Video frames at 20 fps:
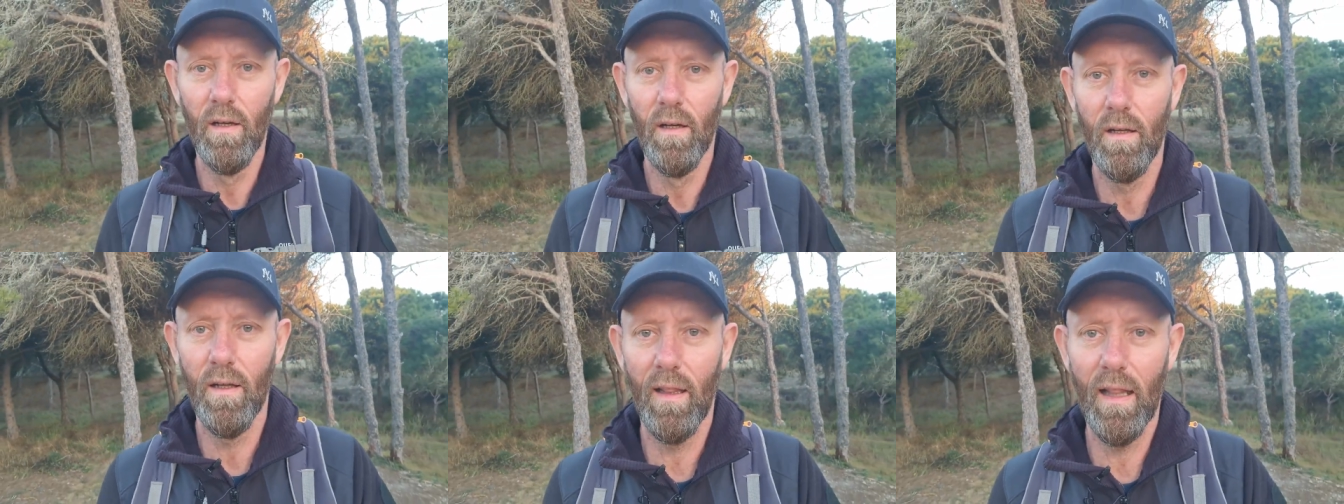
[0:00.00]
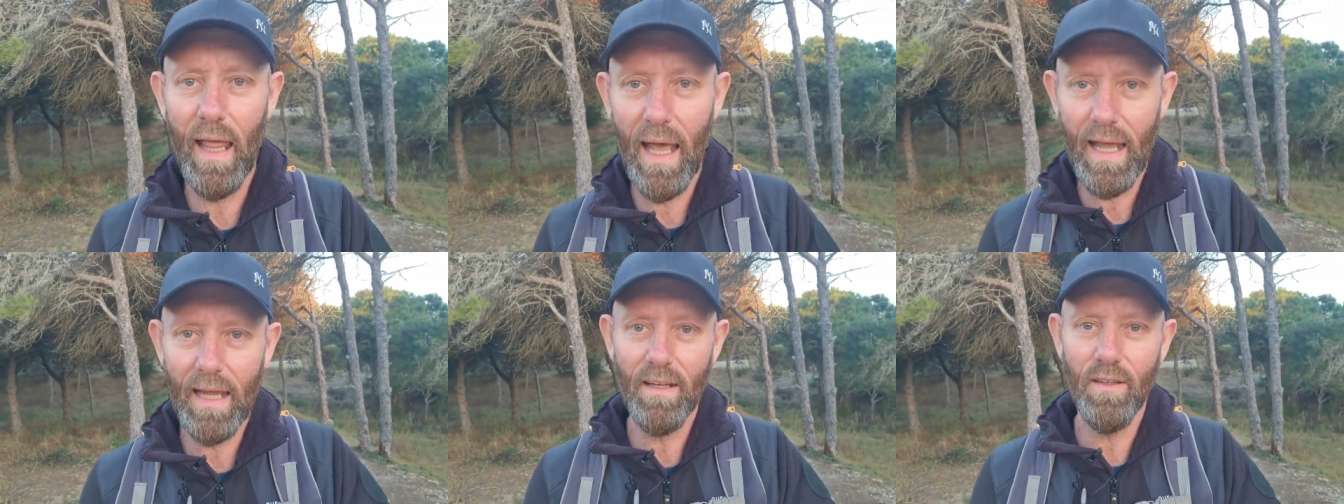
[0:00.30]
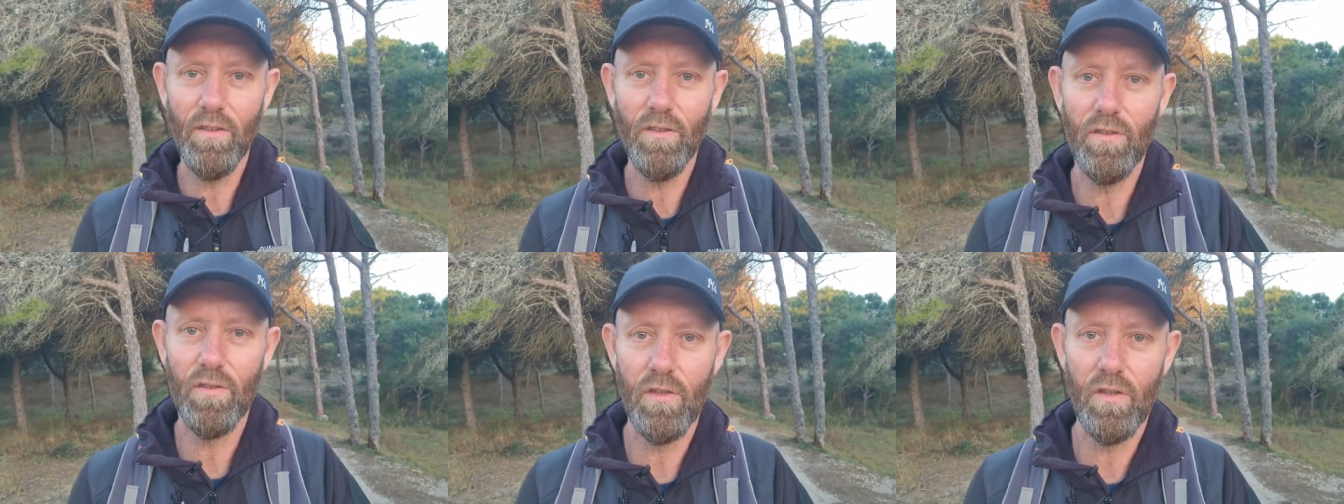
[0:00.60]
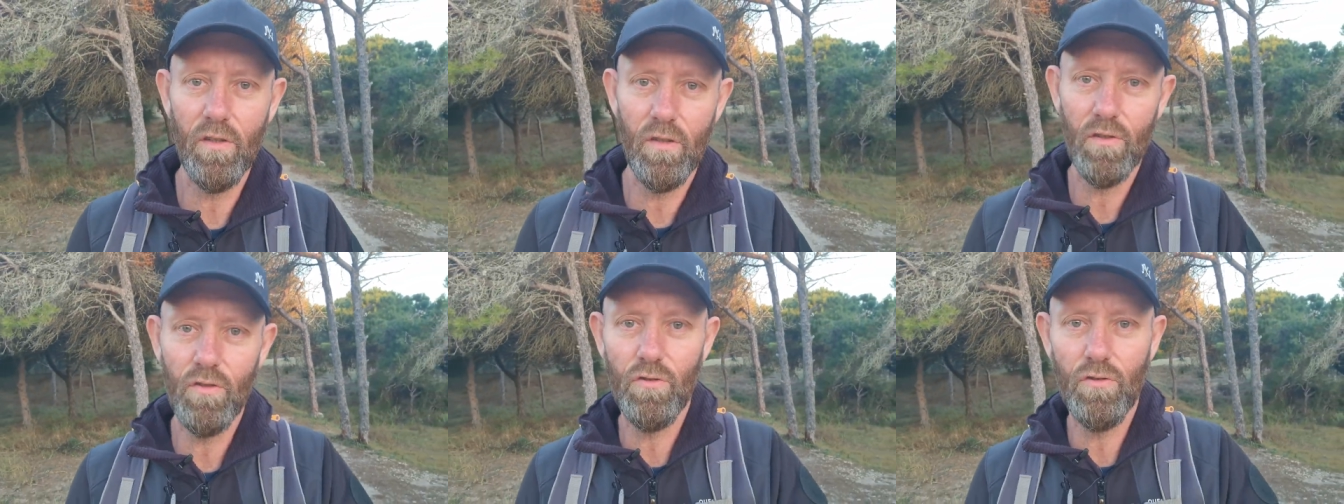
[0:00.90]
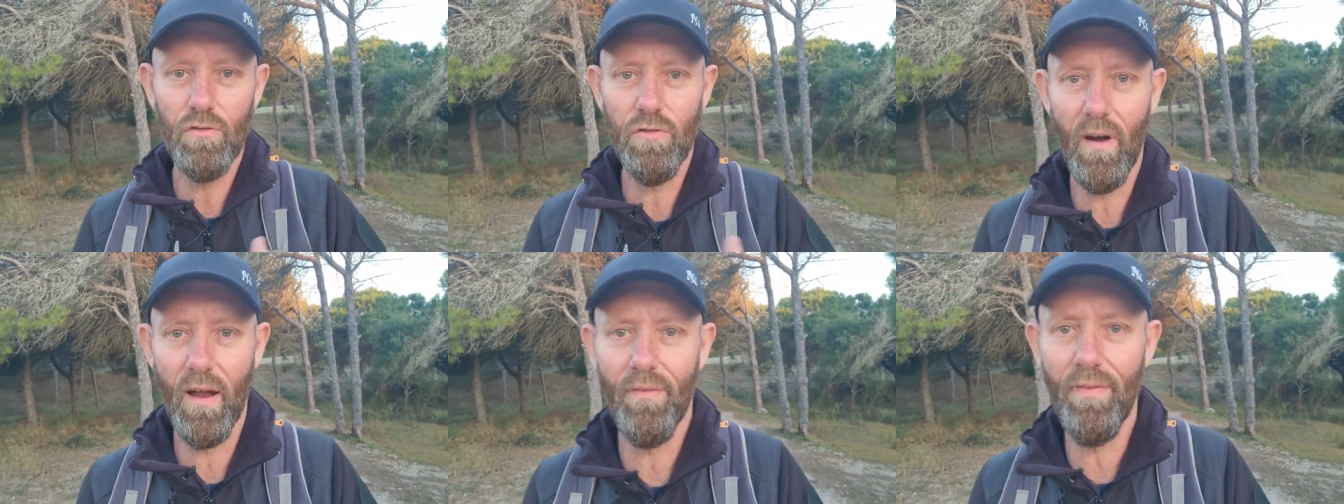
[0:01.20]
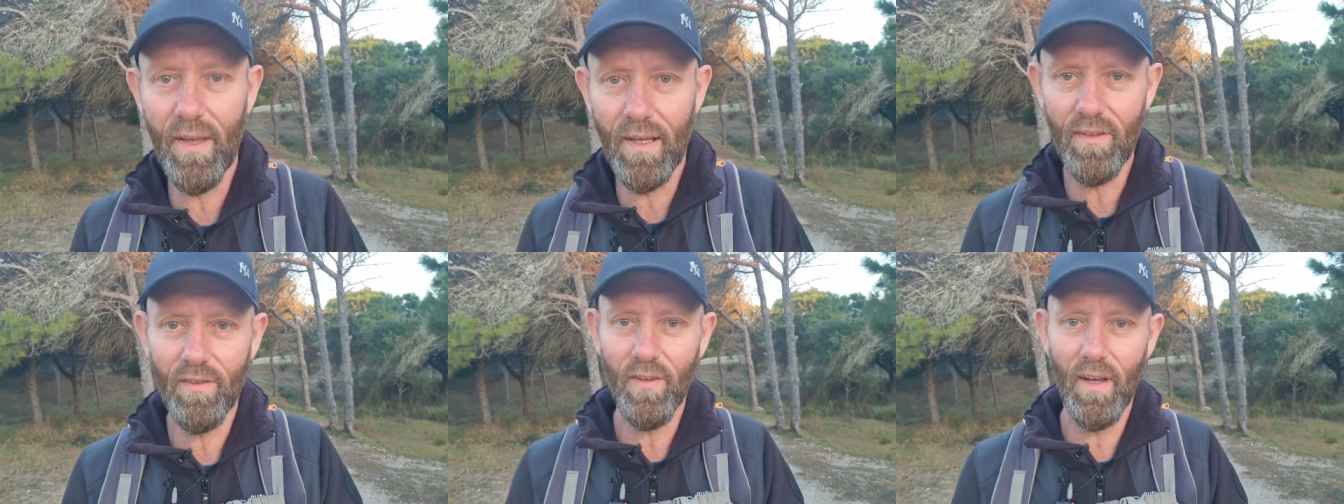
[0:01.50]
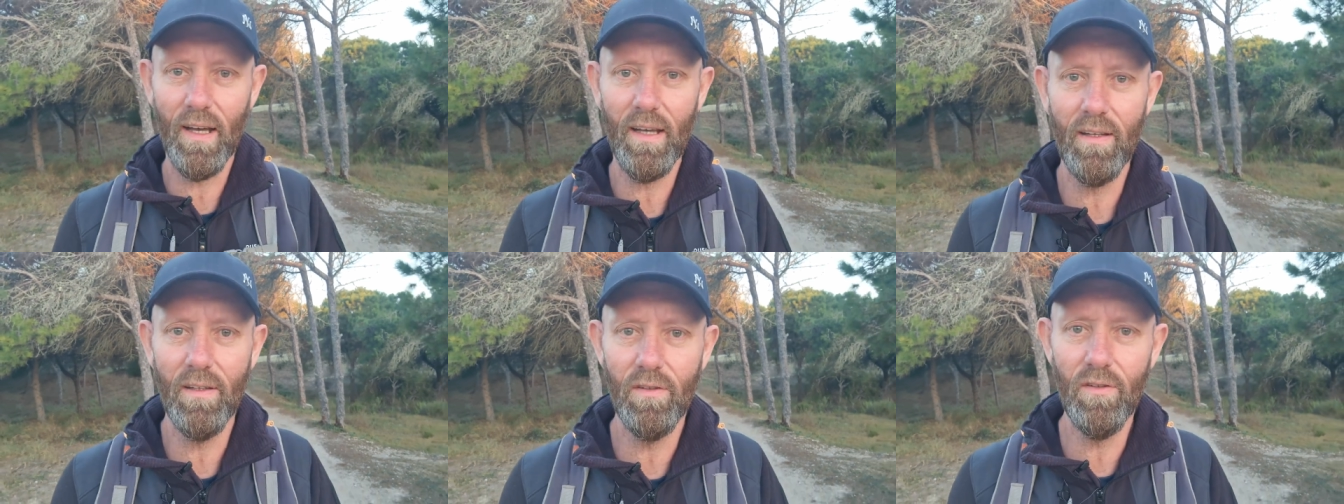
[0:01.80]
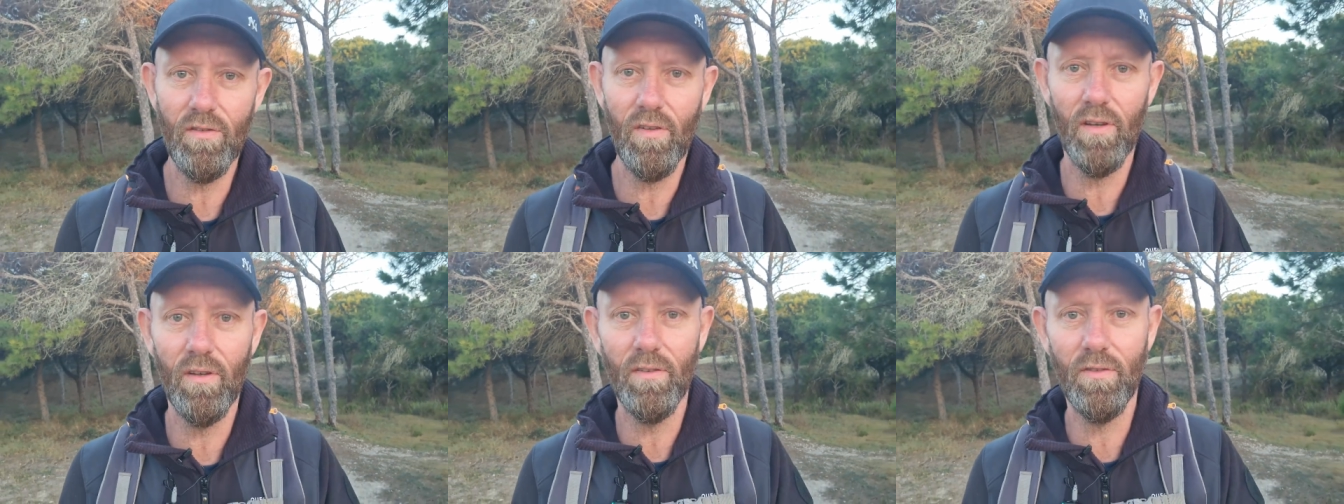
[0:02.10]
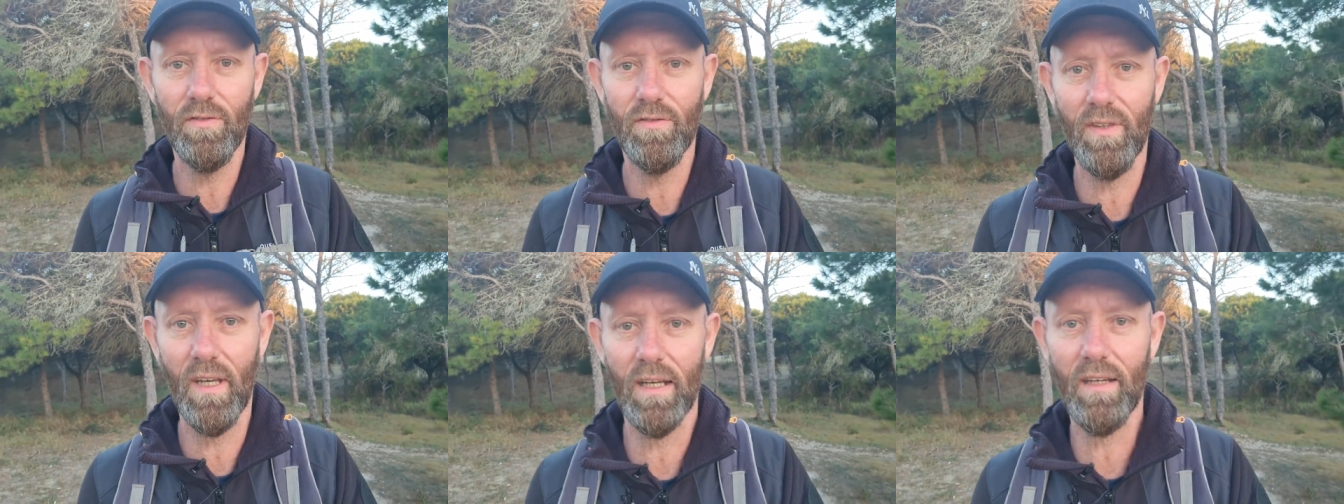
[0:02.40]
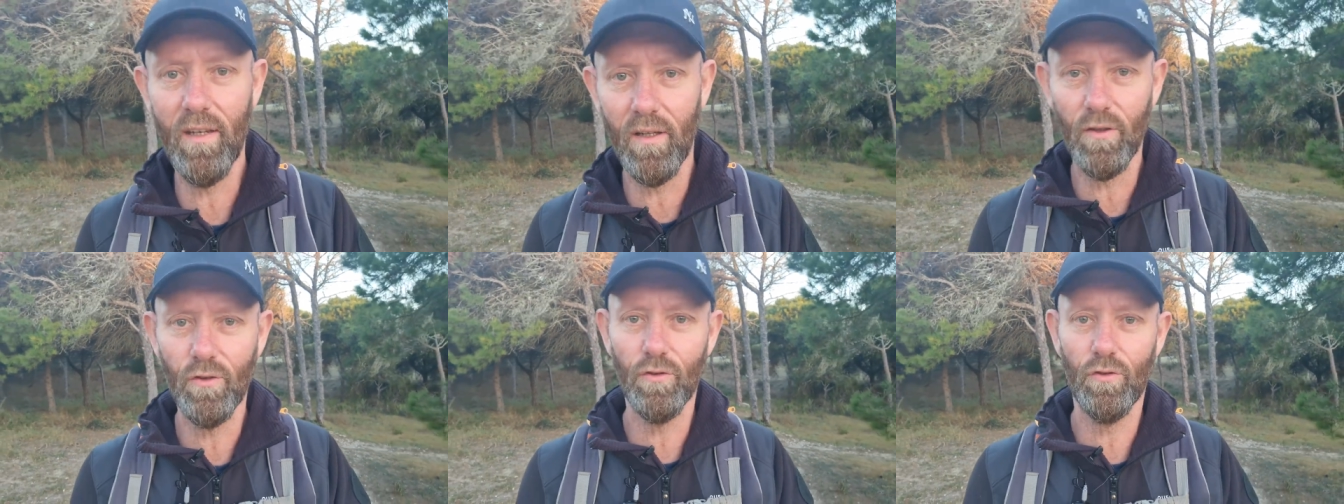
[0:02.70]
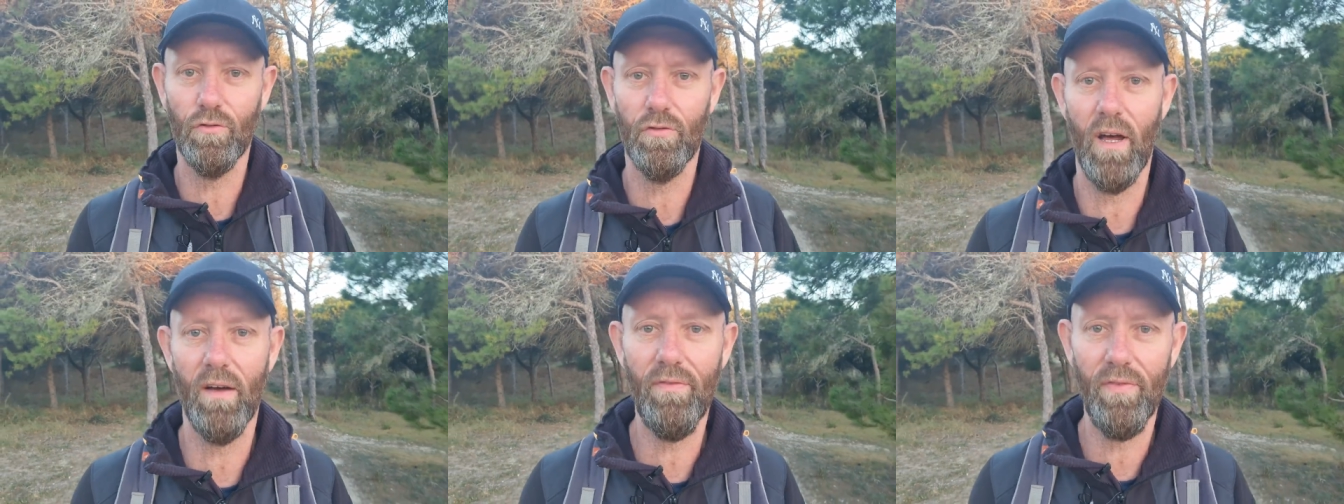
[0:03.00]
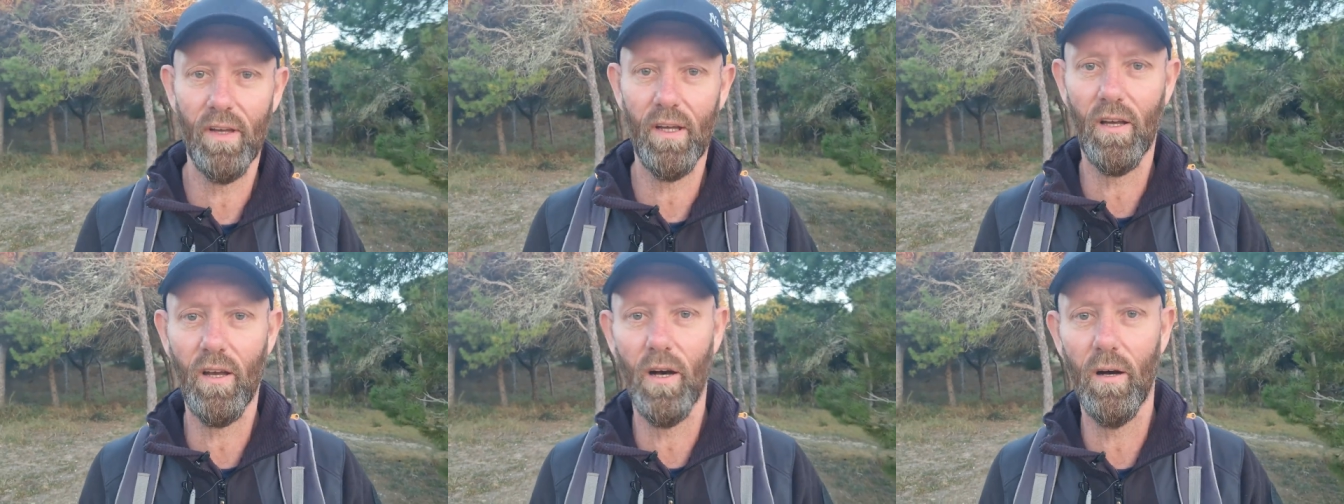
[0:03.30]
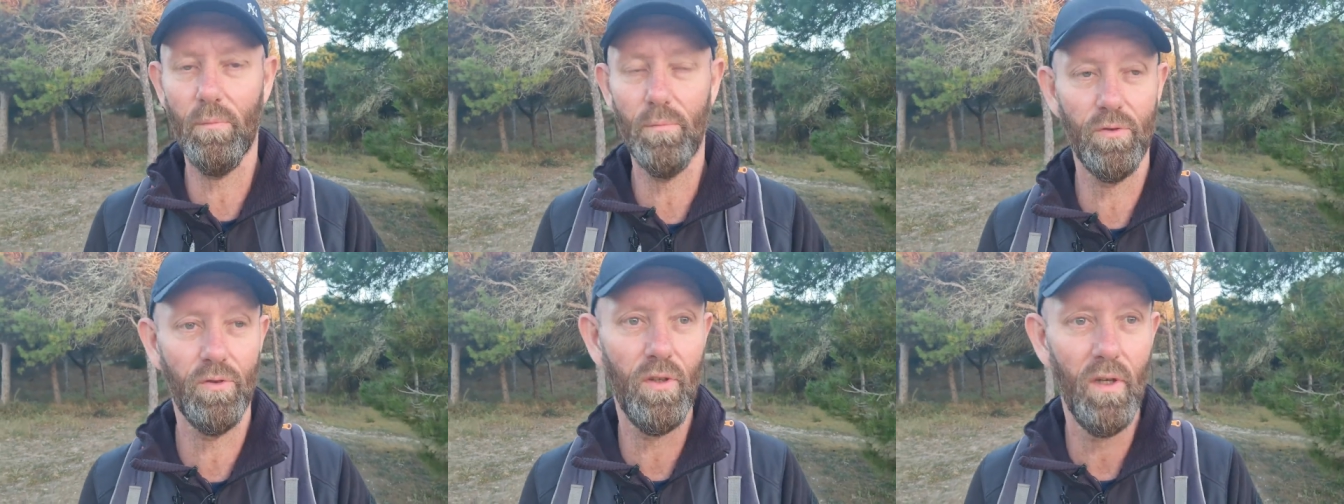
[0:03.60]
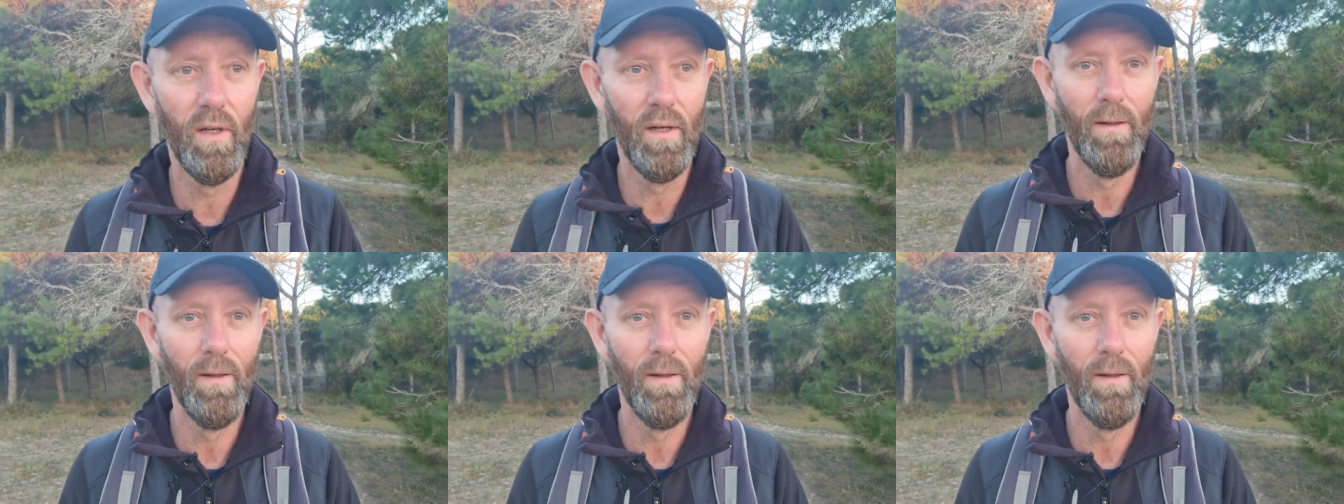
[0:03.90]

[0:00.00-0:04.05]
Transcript: lanes, traffic signs, signals, traffic cops,